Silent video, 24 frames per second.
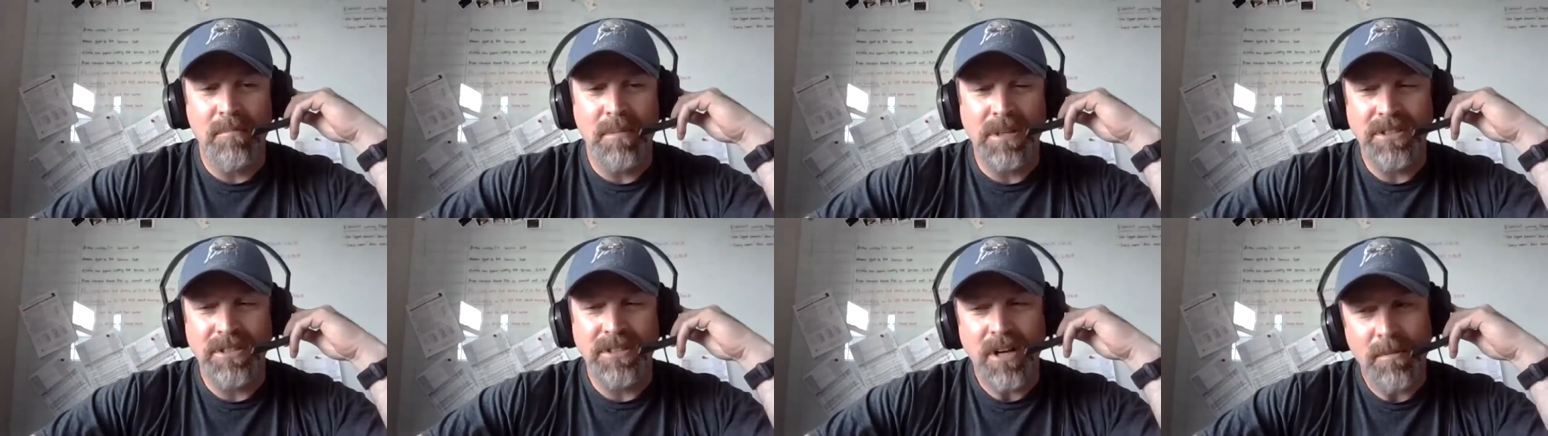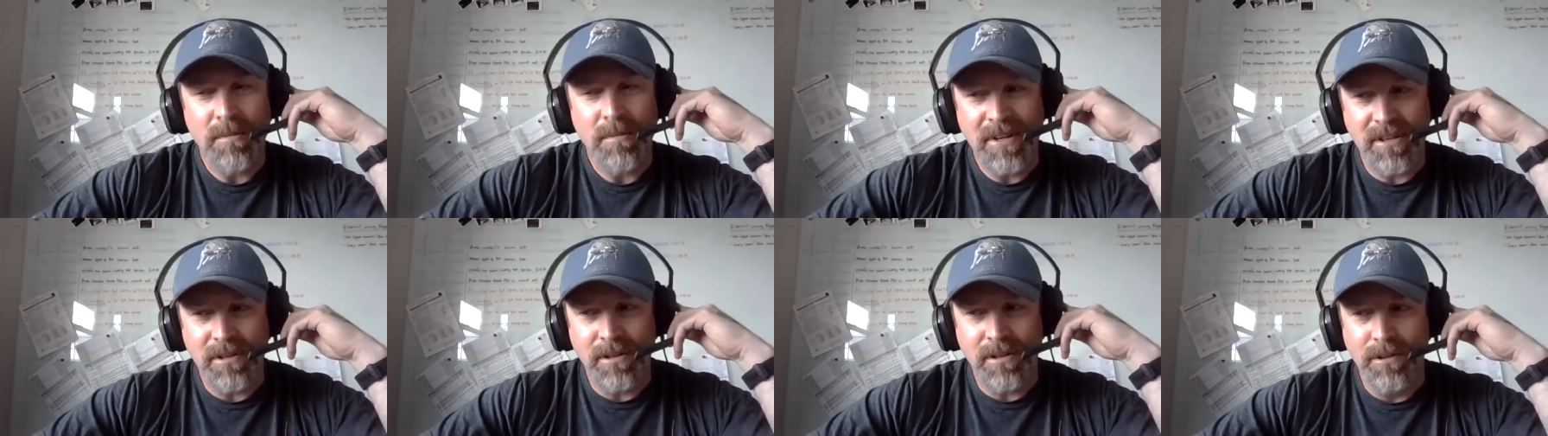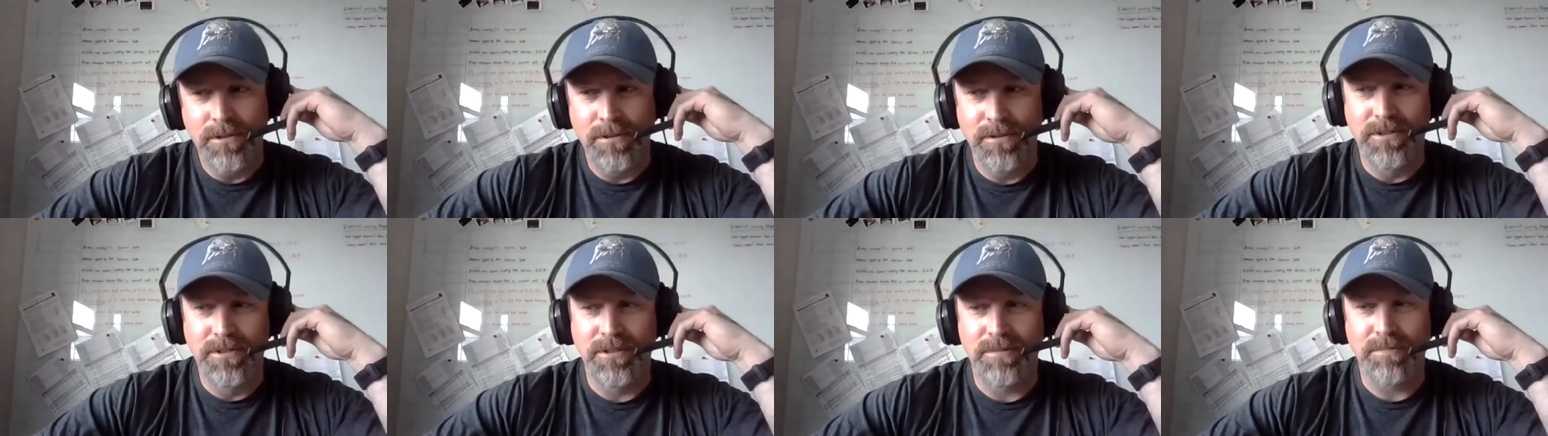my job
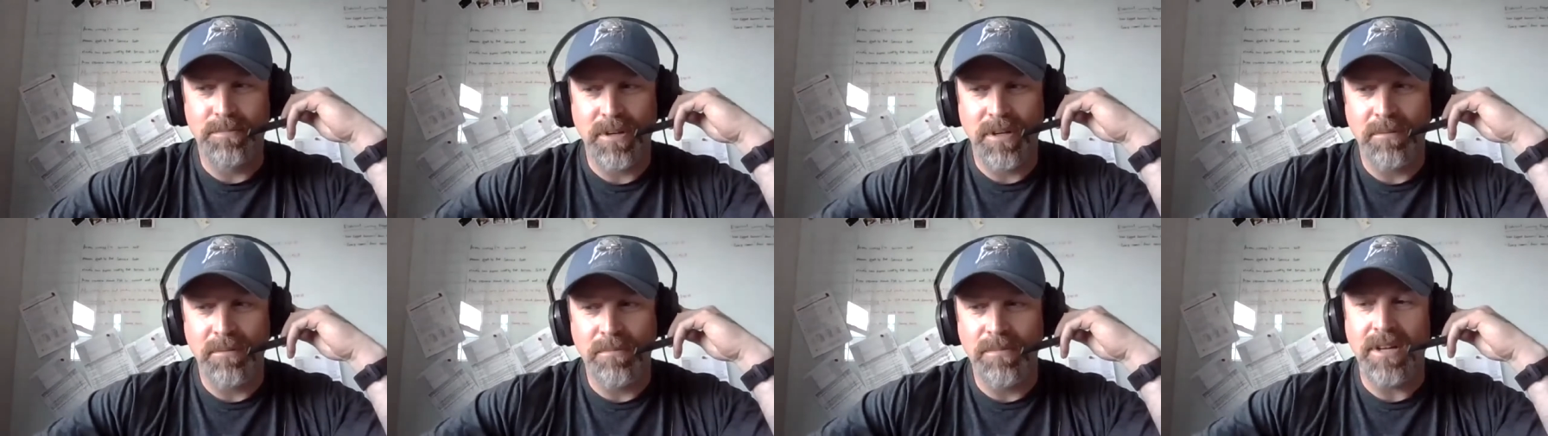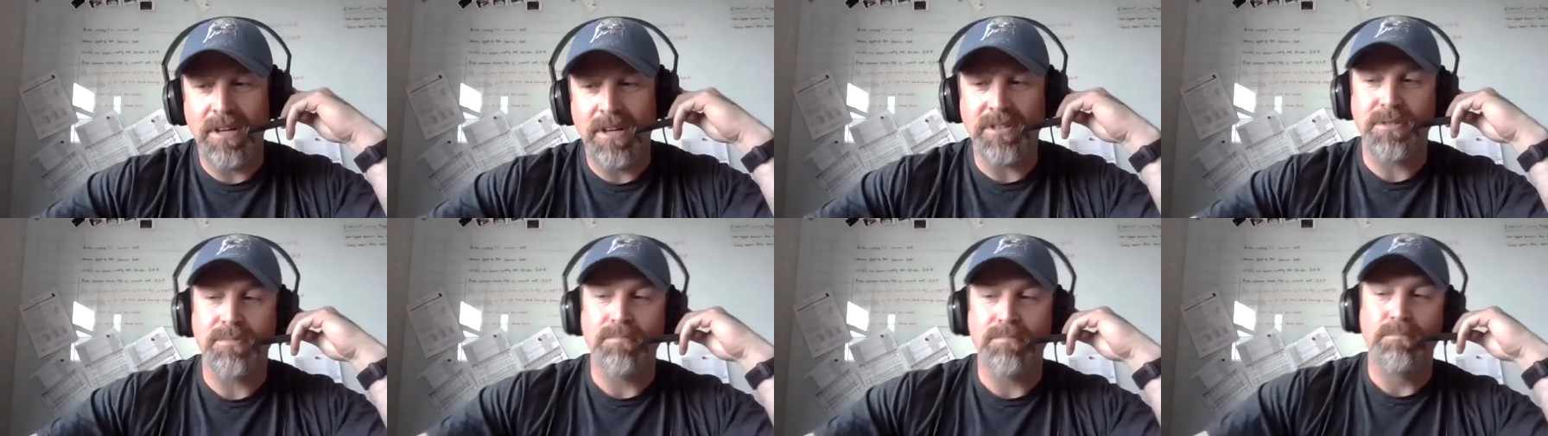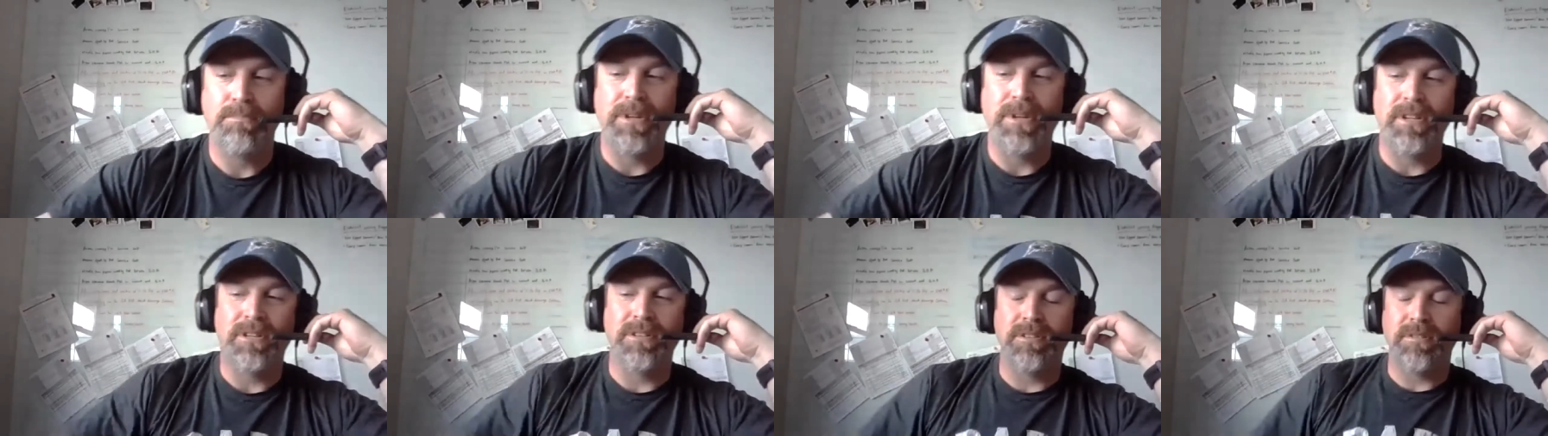includes pretty much
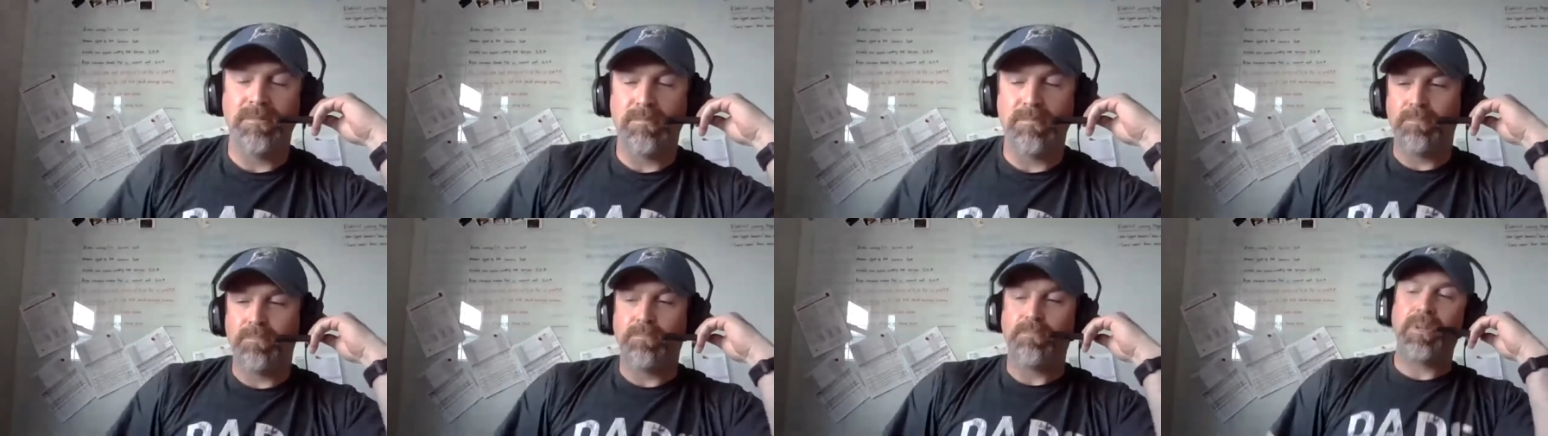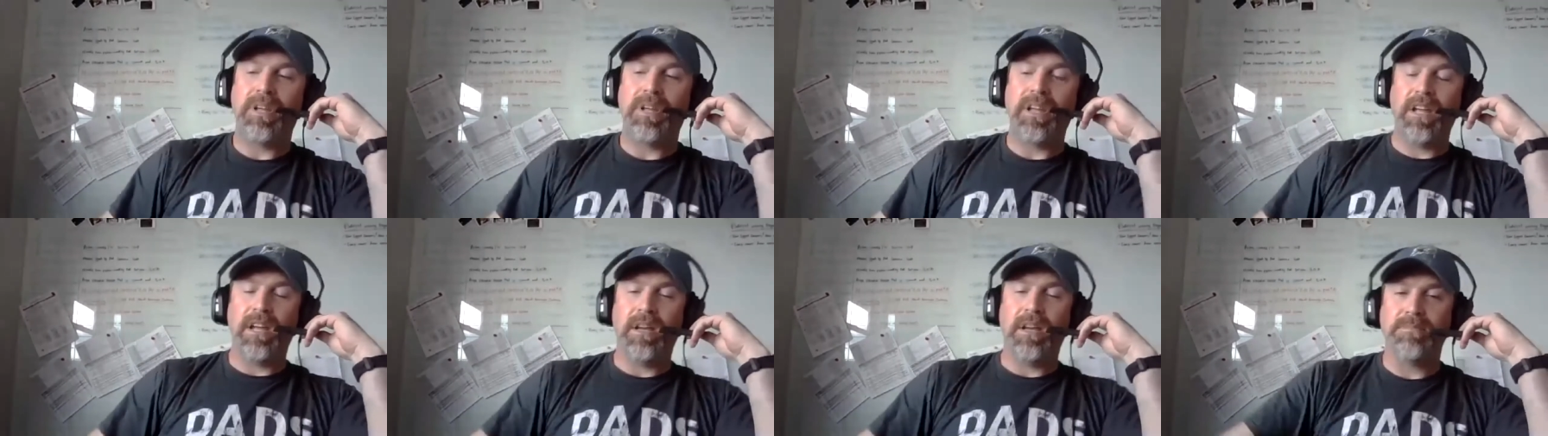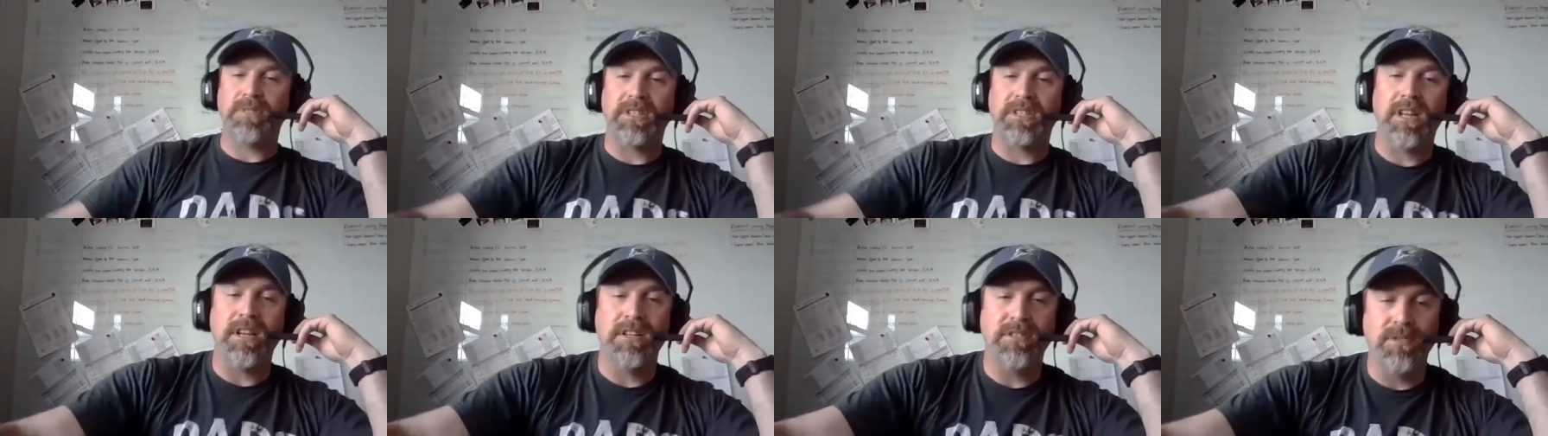building PM
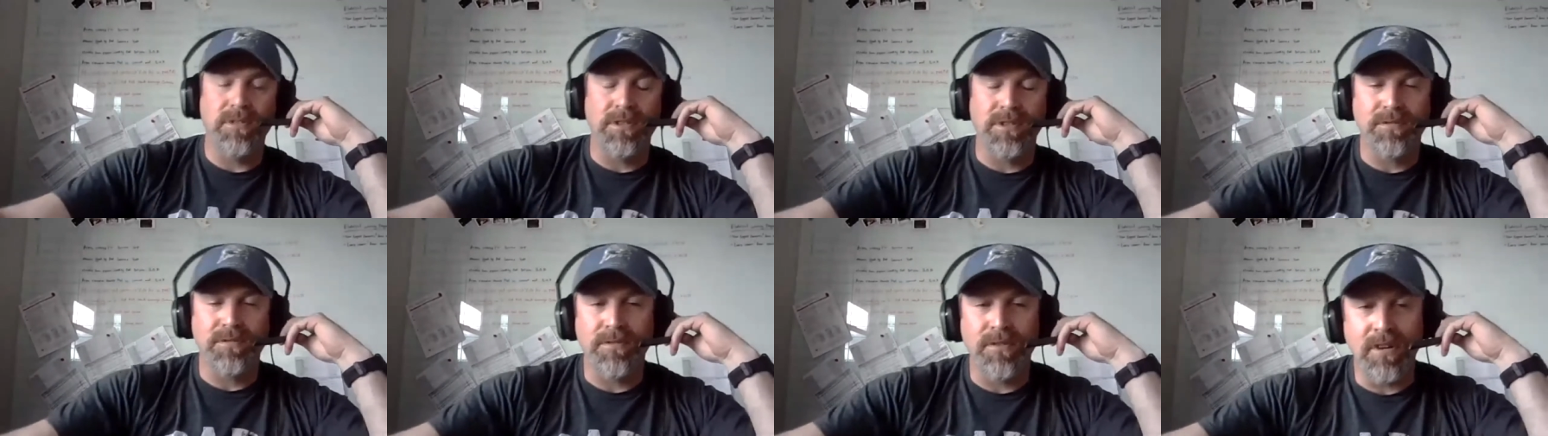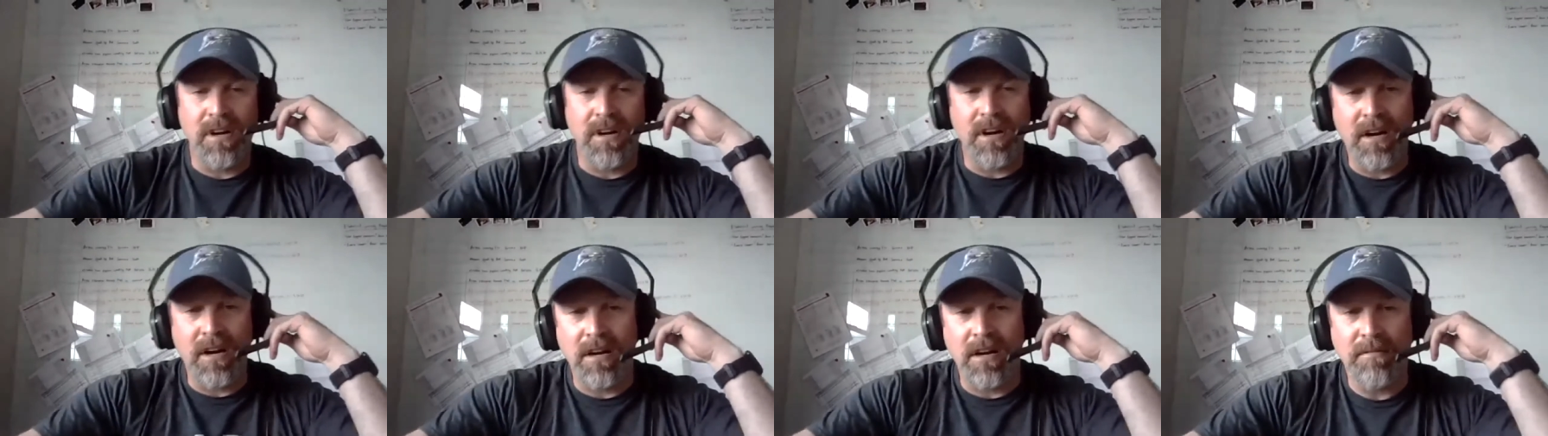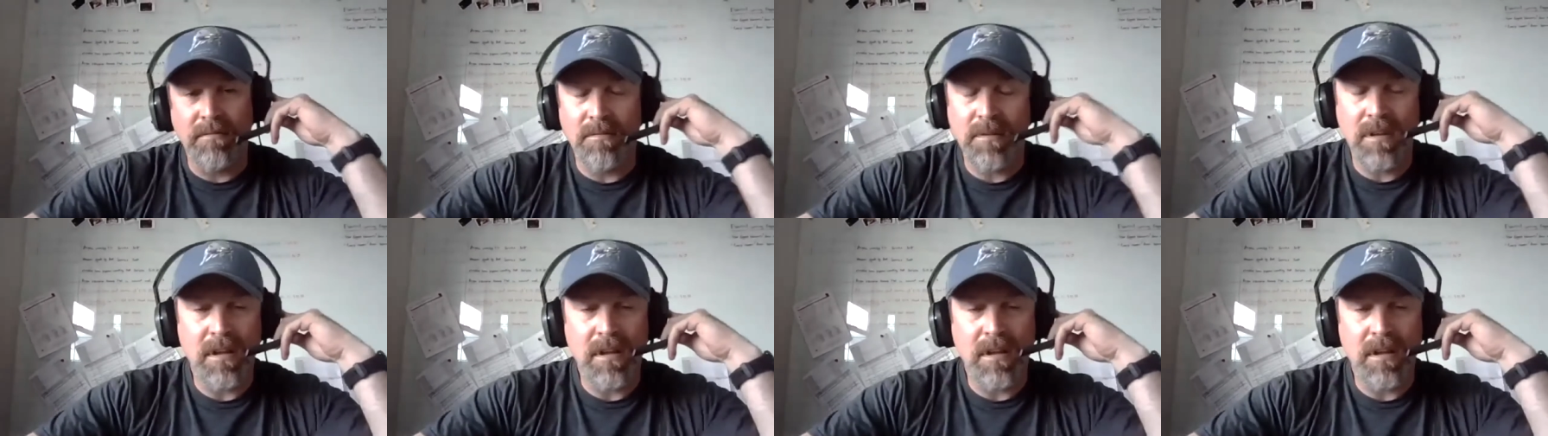schedules for our,